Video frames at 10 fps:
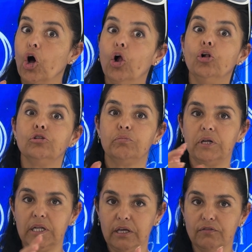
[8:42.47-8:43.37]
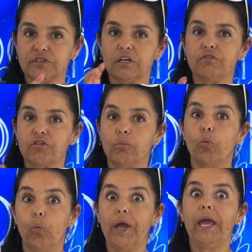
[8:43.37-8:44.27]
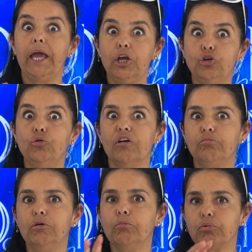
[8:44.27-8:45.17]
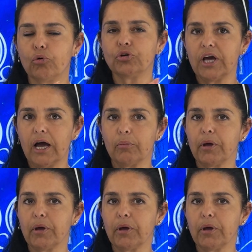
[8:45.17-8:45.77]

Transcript: old beliefs and from where you have been brought up,